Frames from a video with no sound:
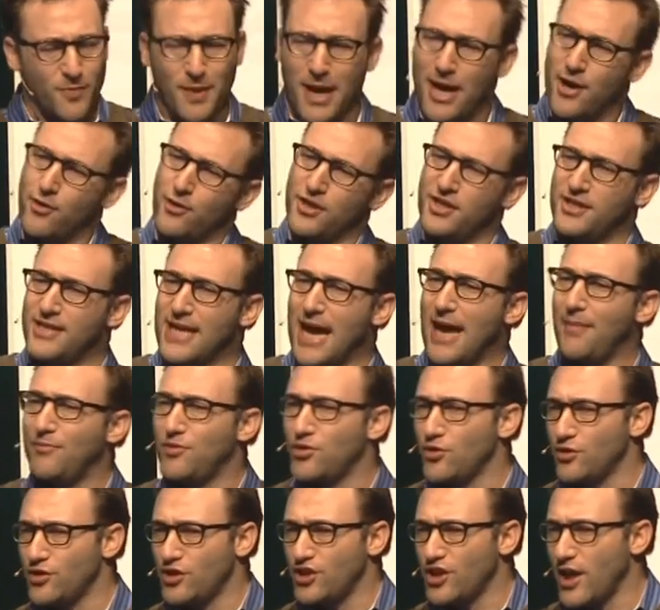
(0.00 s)
how to adapt
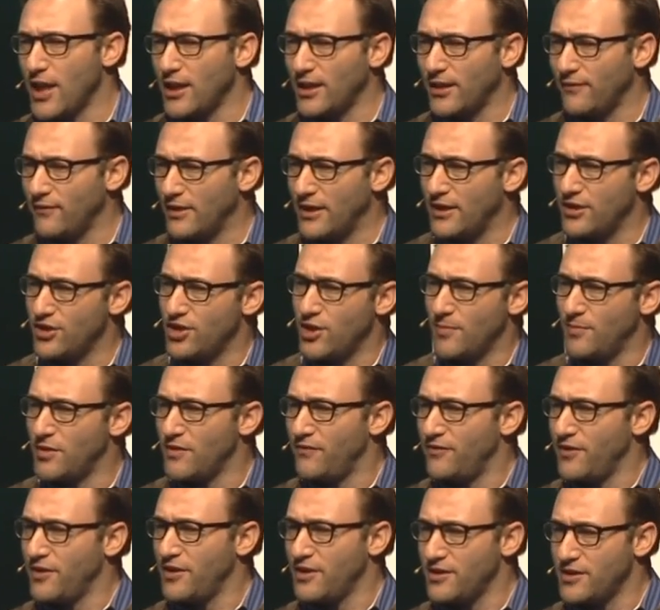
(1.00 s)
your style of leadership to
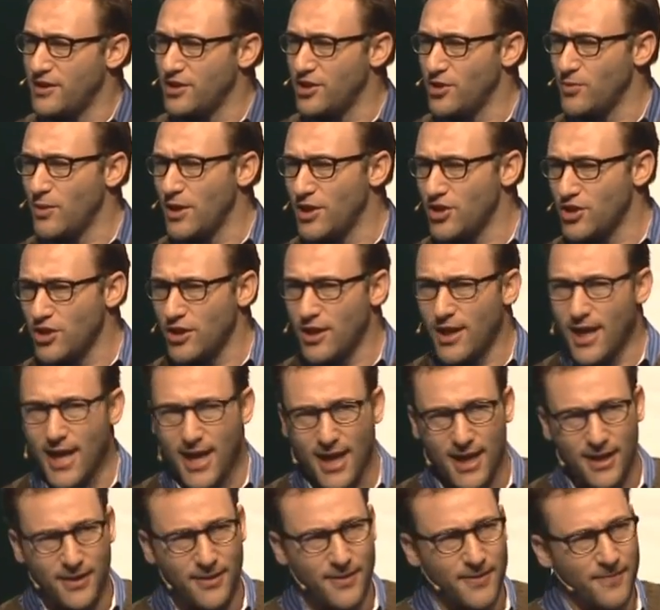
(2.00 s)
fit the situation at
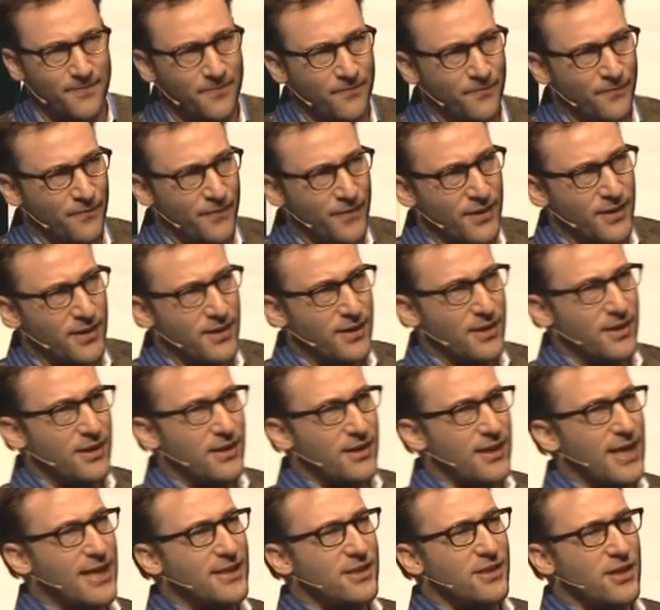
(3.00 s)
hand.
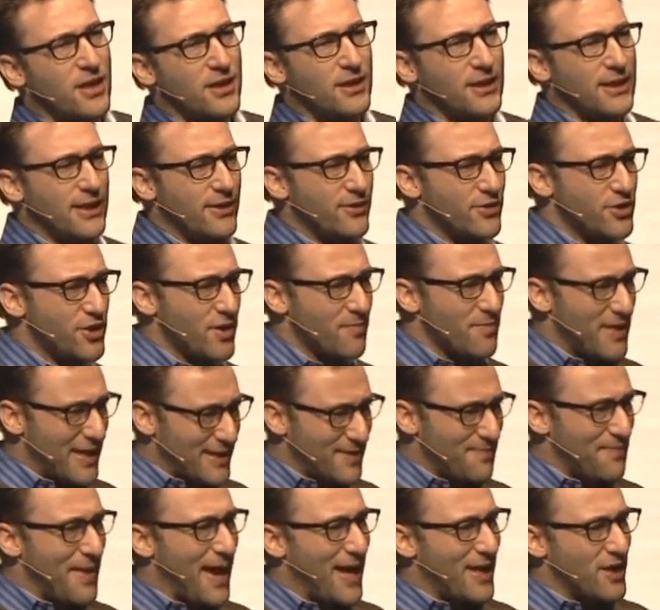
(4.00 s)
That's not leadership,
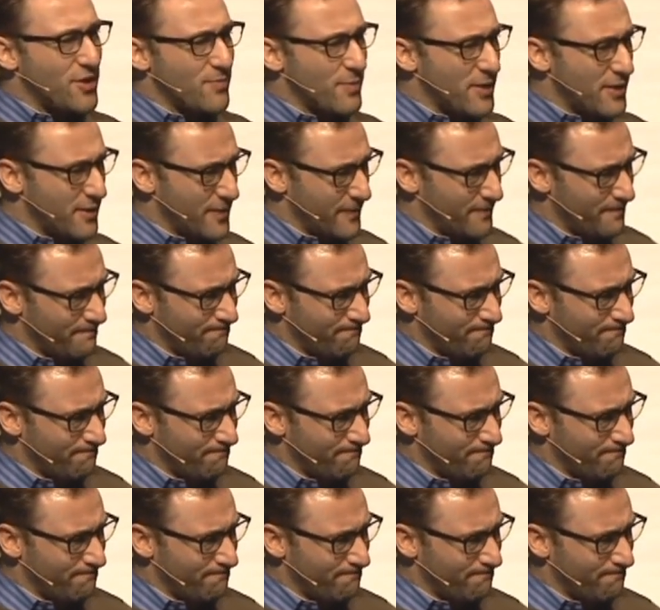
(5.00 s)
that's management.